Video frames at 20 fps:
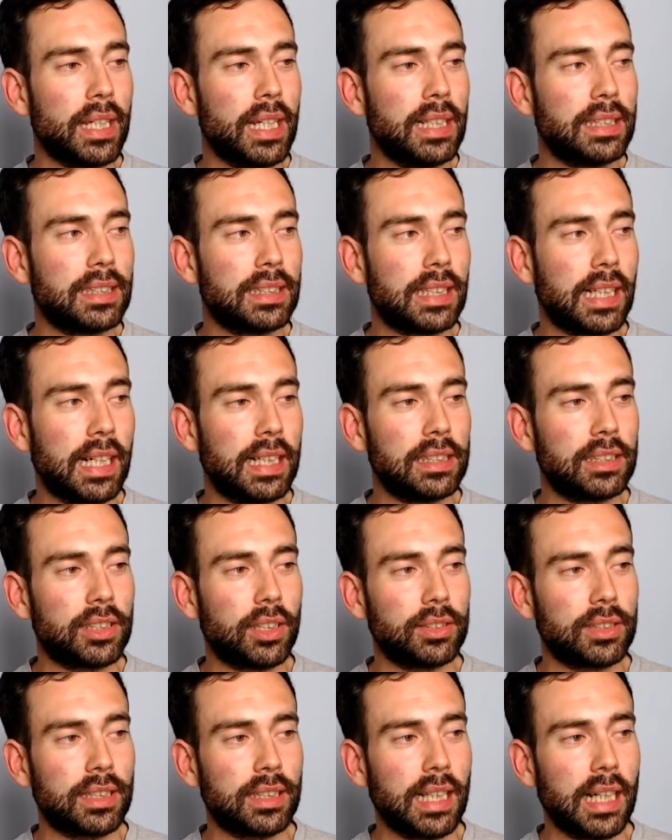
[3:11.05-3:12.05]
Year-to-date,
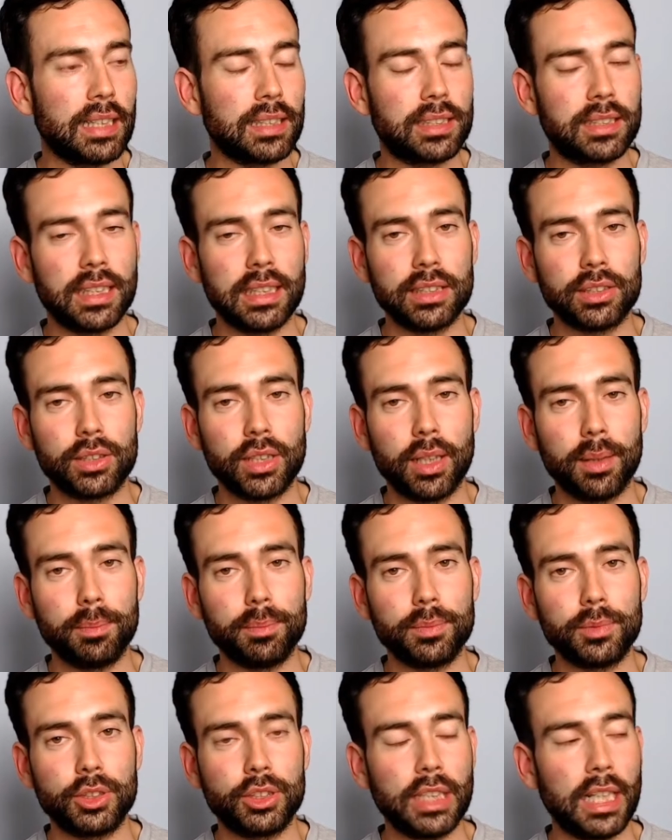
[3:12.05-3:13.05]
so that's since
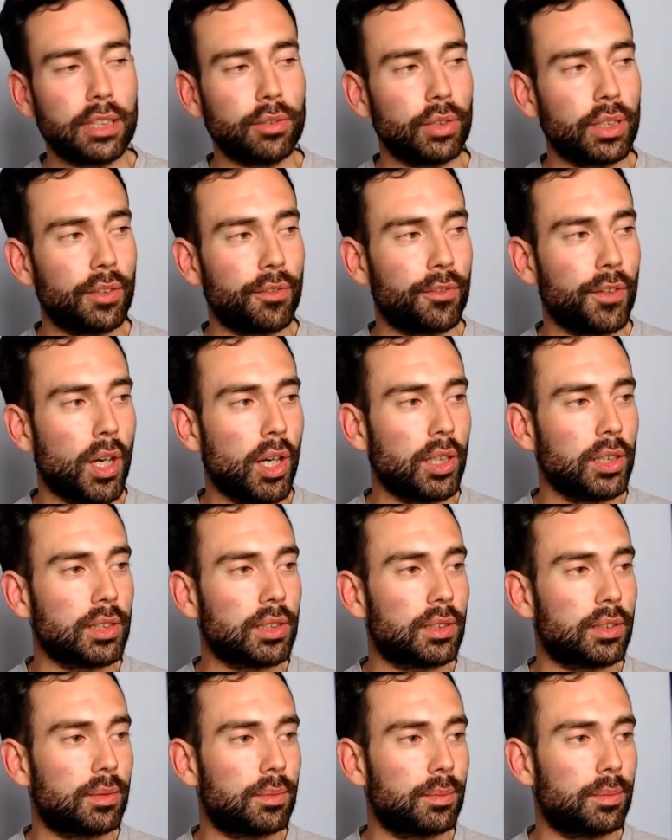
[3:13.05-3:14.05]
January the
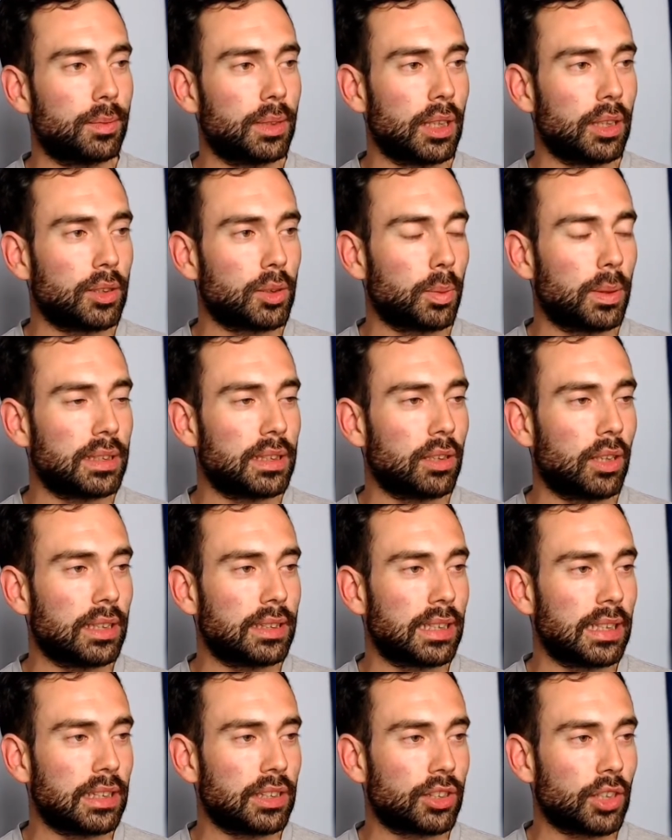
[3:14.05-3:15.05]
1st,
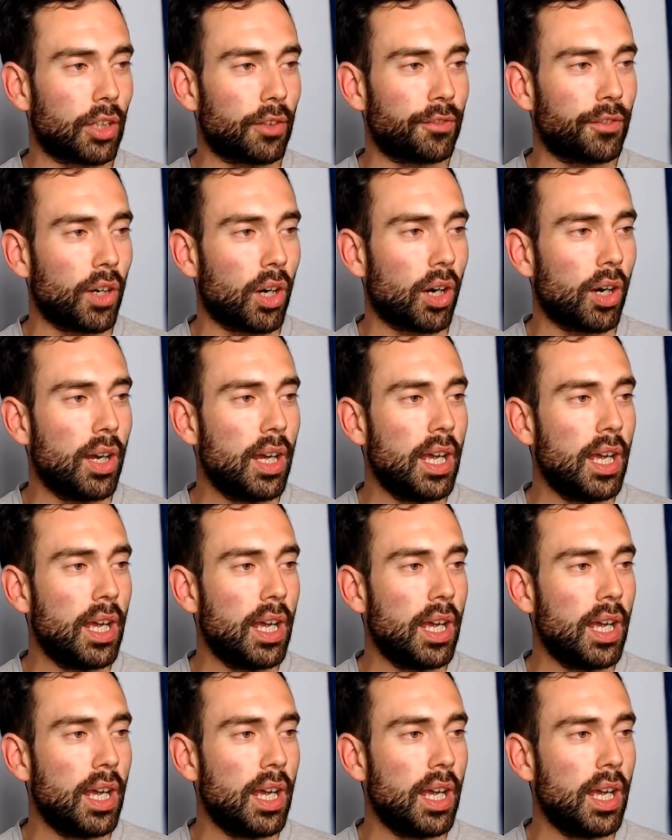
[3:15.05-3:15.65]
2019 so far.